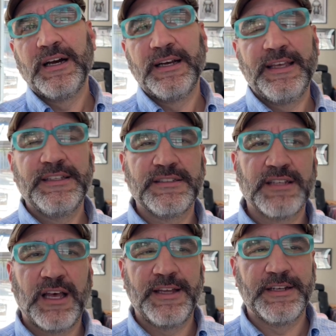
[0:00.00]

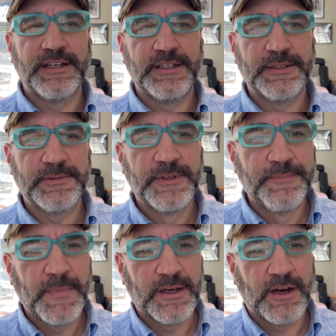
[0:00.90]
inside of
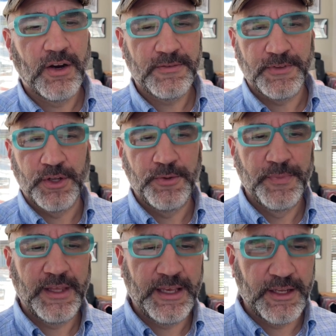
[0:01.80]
ArtFlow.
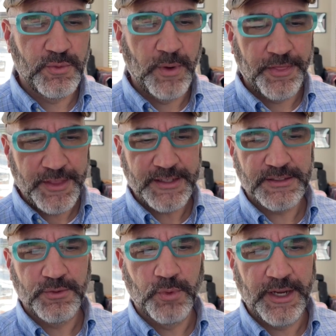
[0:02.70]
And with
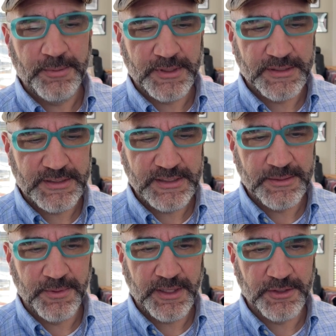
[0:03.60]
this, we're able to see
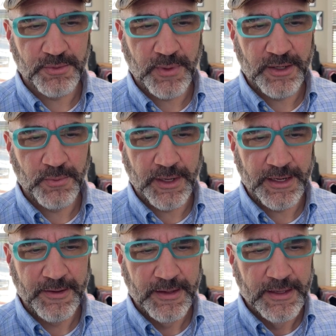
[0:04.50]
some things right
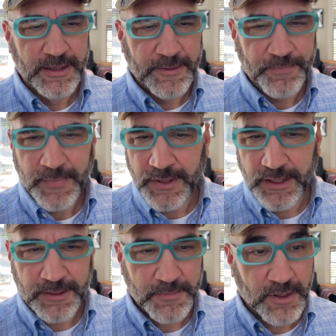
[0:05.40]
away.
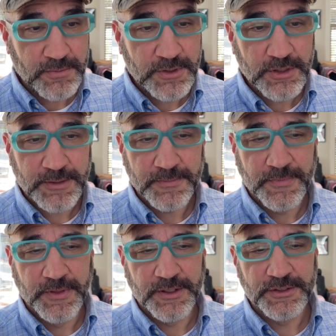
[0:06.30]
Oh, look,
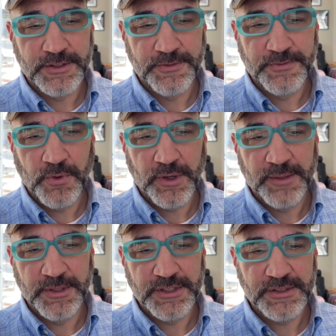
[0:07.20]
there's the 4
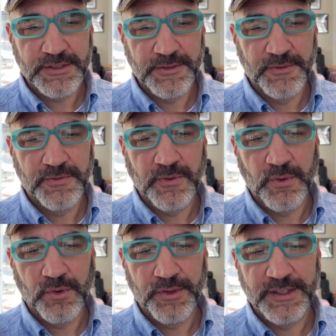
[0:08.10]
images
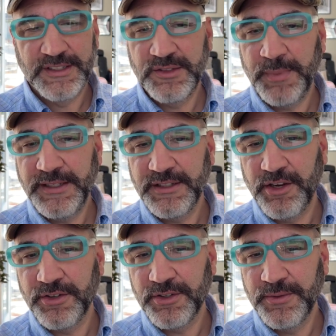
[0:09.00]
for the space
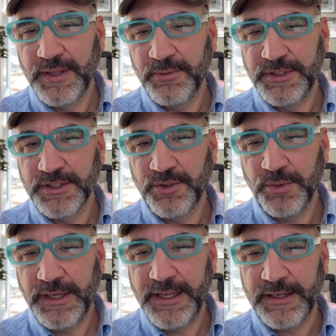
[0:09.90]
character that we just
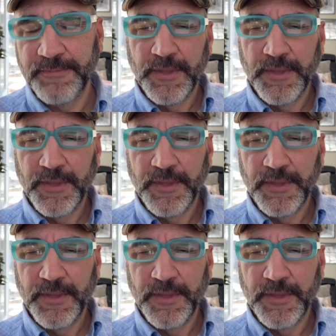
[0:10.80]
created.